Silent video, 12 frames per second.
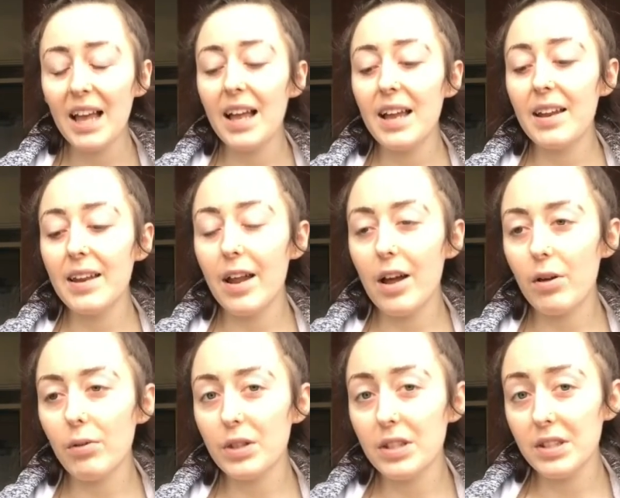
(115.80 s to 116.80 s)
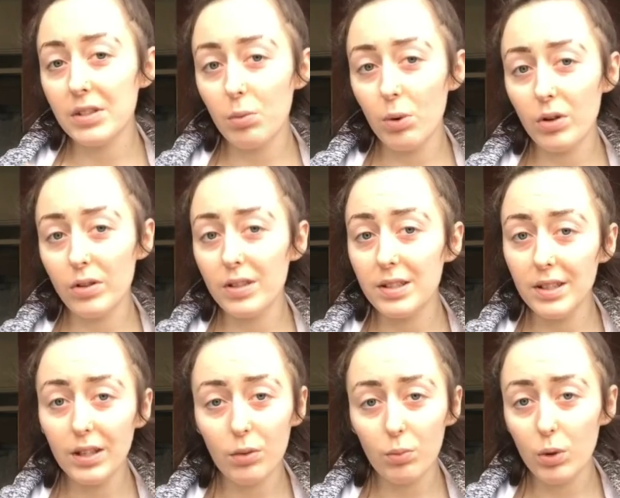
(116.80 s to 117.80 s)
Now this one, the
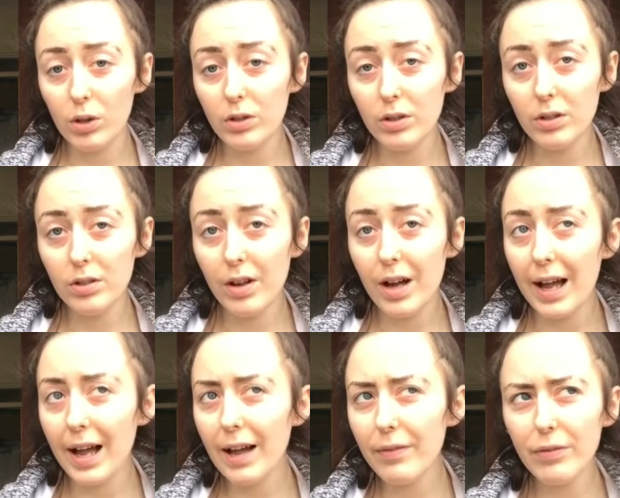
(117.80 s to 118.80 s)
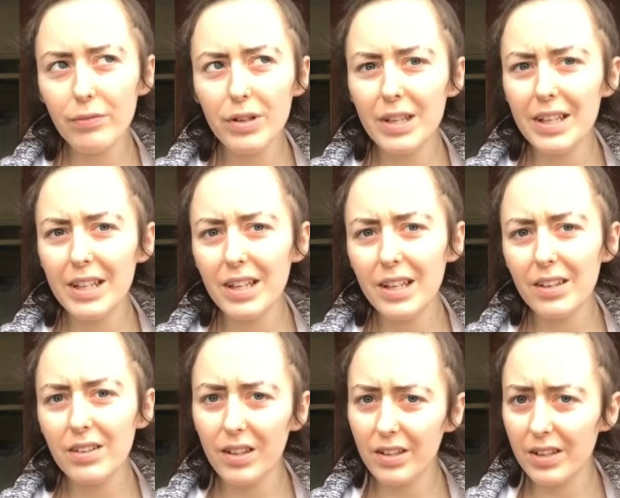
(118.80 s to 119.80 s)
second one, I haven't really
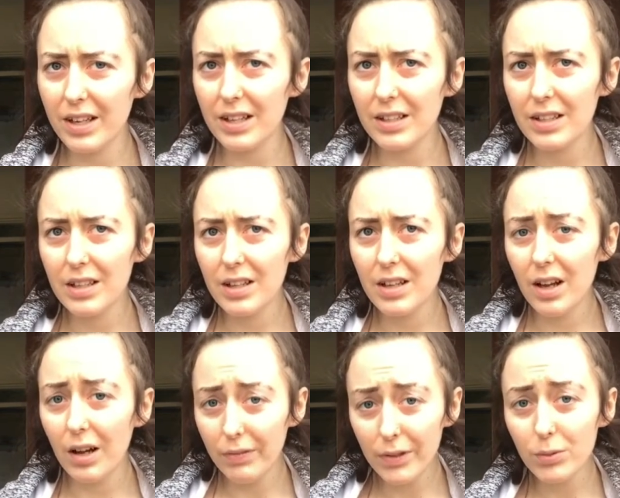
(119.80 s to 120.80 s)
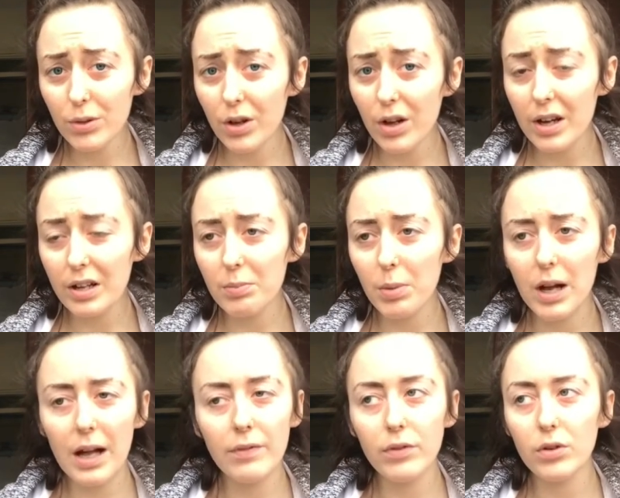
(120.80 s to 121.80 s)
done that. I felt tired, but I
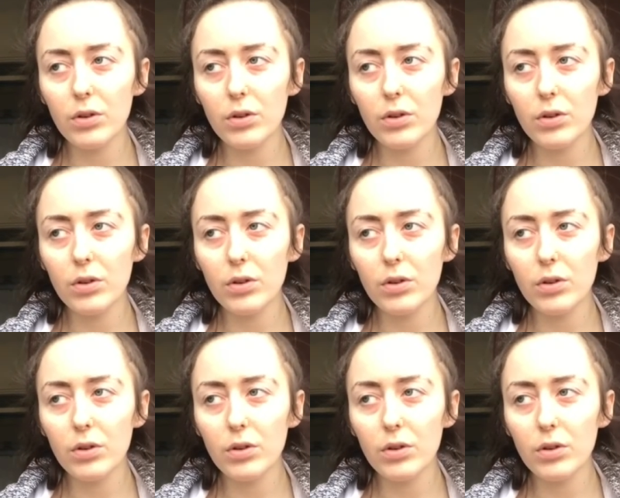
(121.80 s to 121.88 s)
haven't